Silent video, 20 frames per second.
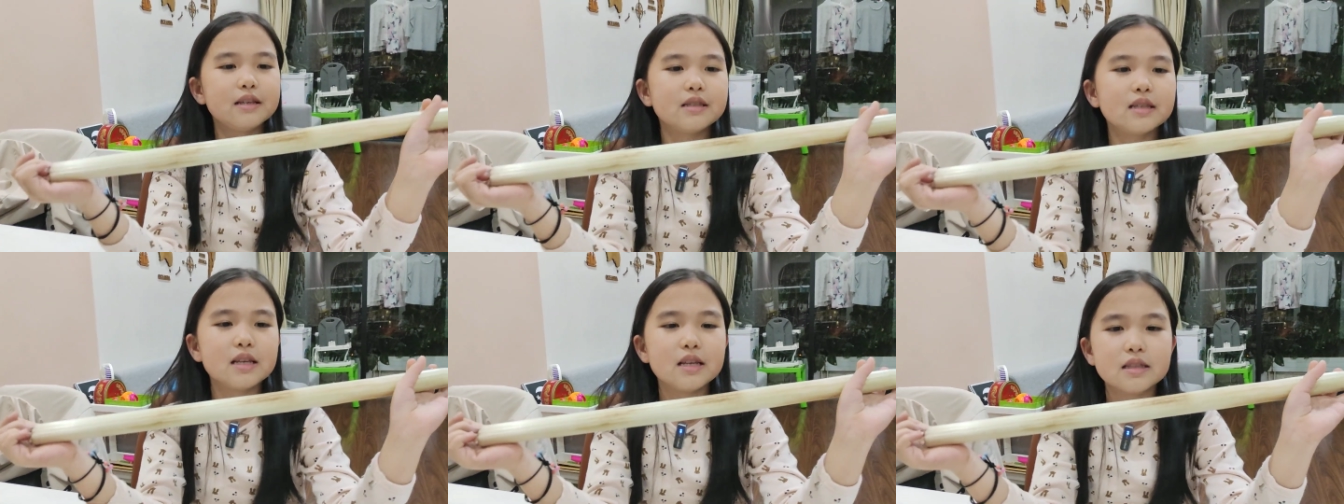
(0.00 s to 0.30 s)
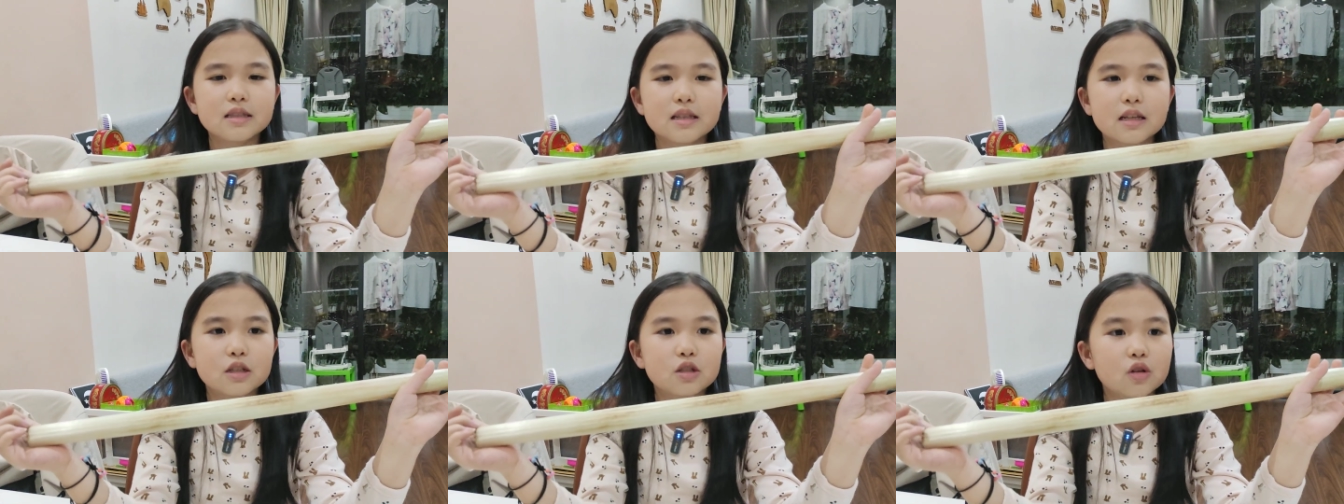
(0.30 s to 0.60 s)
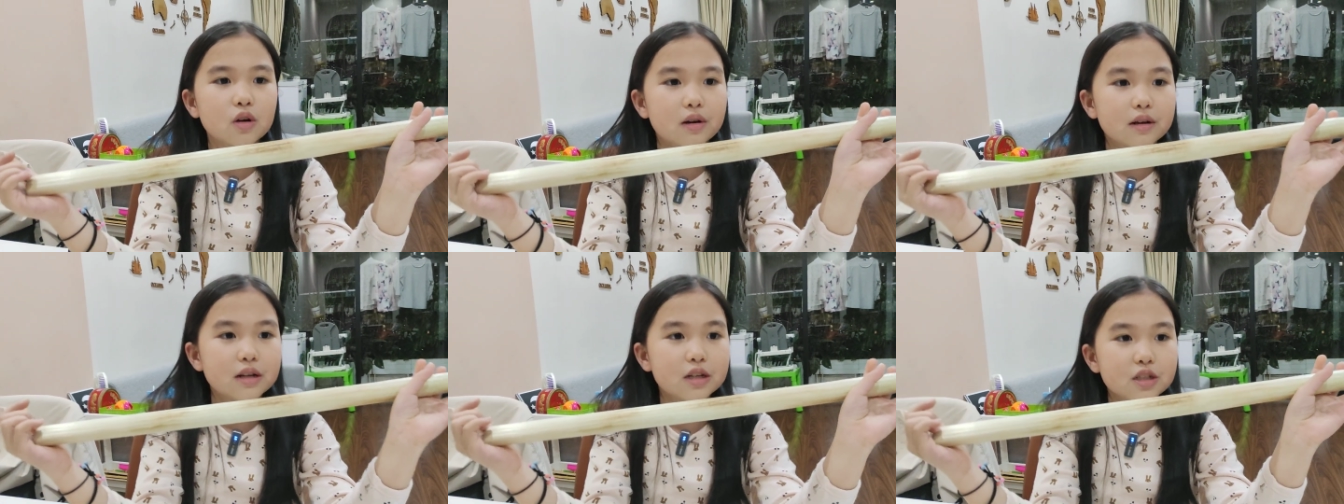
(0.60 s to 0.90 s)
This is the
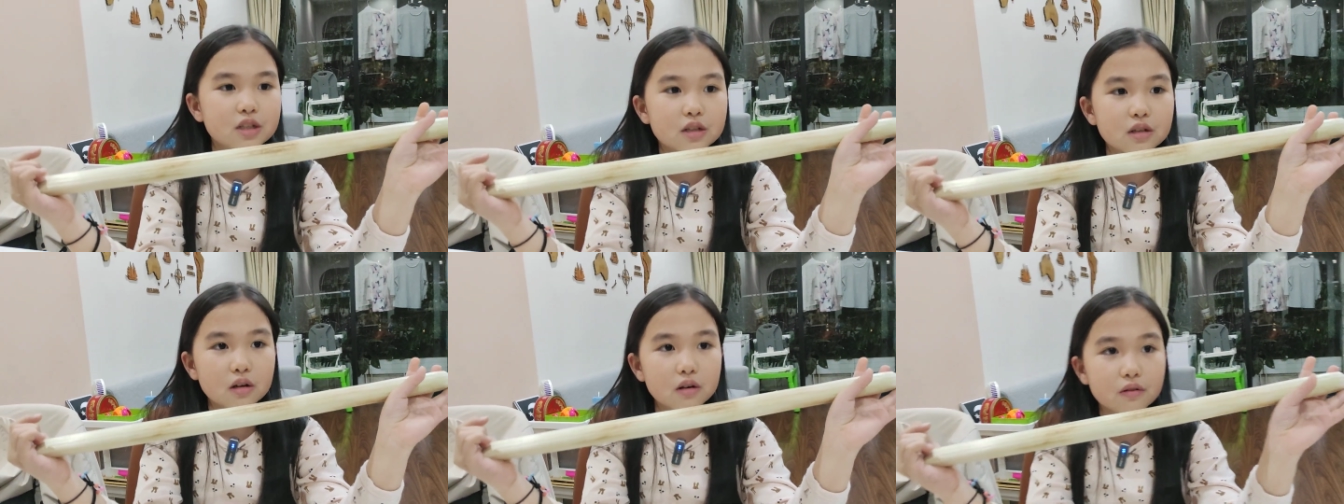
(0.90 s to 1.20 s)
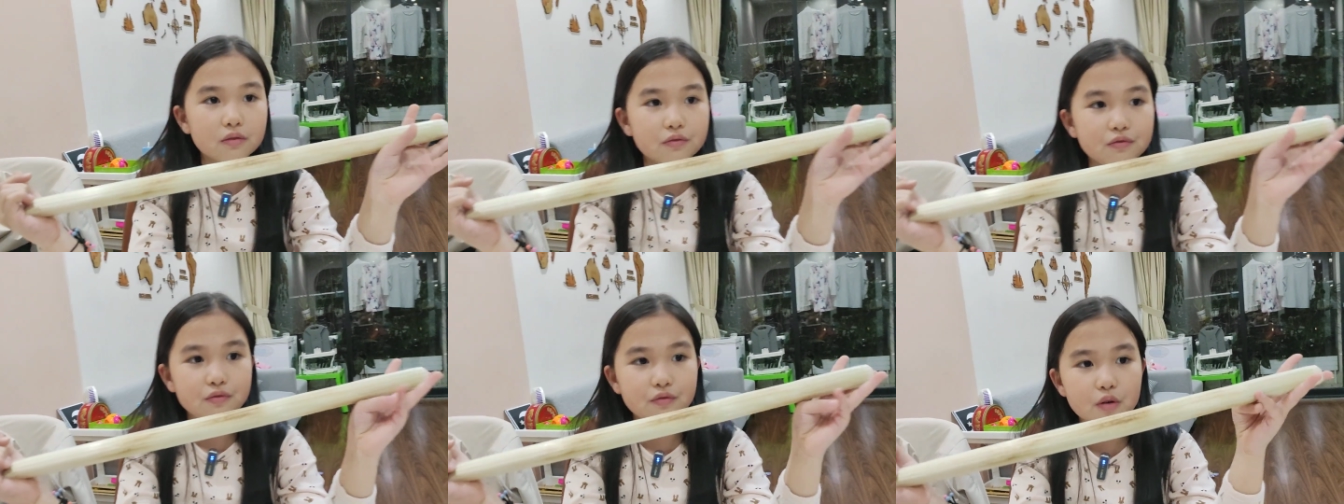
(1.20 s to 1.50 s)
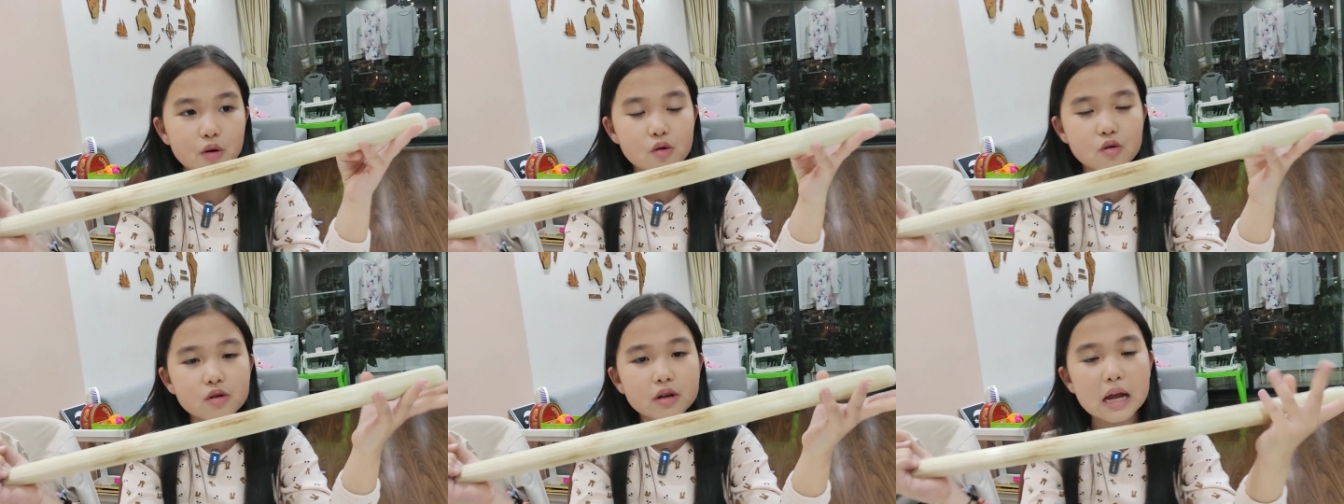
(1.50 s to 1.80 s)
traditional
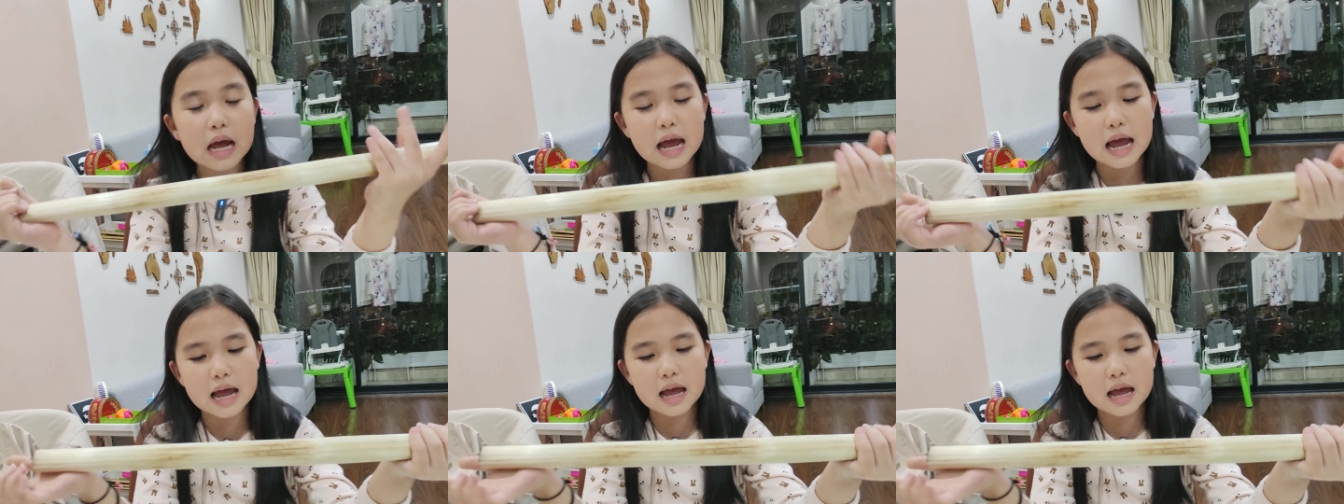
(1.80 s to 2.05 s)
food,